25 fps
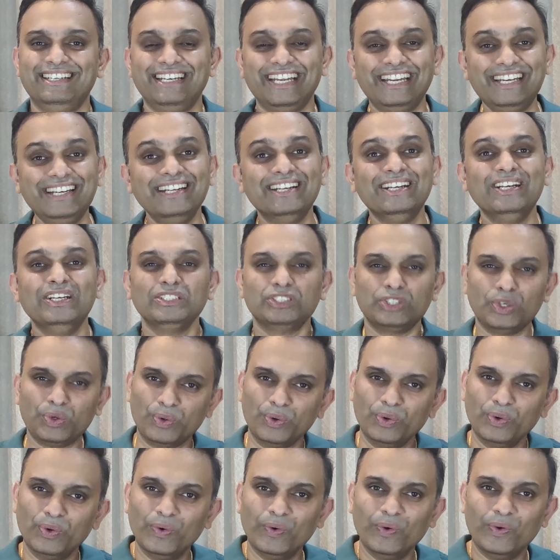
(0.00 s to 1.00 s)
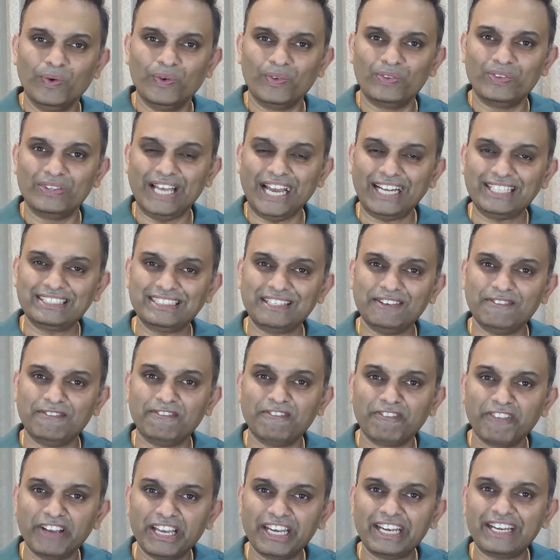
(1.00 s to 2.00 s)
right? So that's a
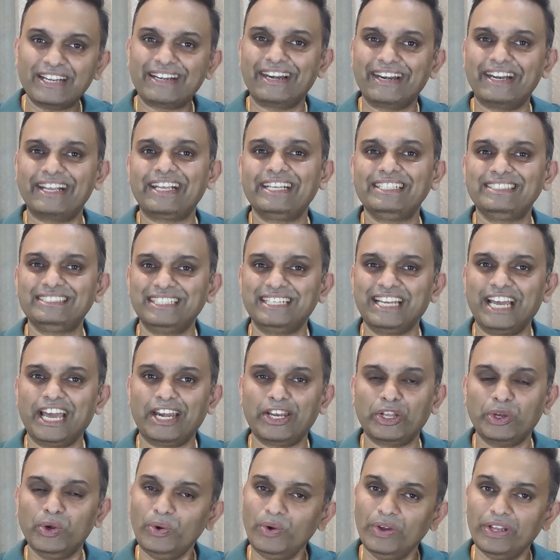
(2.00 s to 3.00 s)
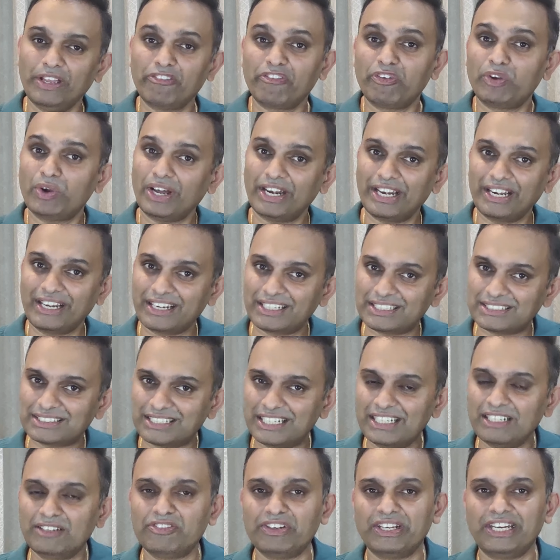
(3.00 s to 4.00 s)
very tricky scenario if you are
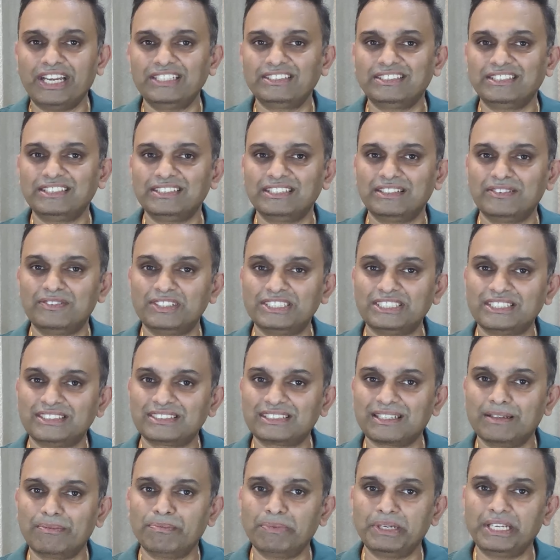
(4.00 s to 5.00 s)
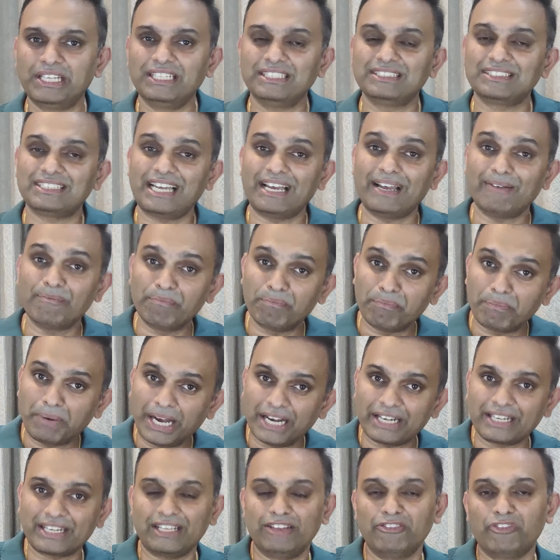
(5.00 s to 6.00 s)
interested in financial services companies,
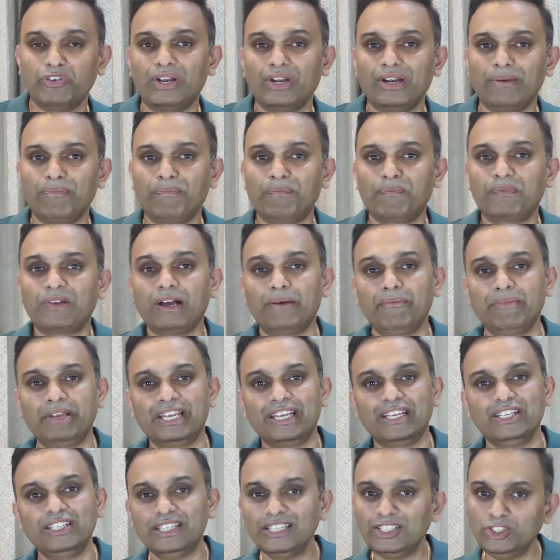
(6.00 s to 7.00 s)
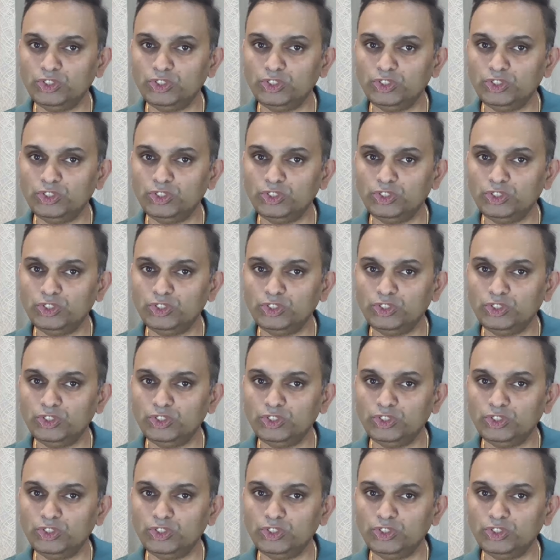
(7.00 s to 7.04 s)
but if you are coming in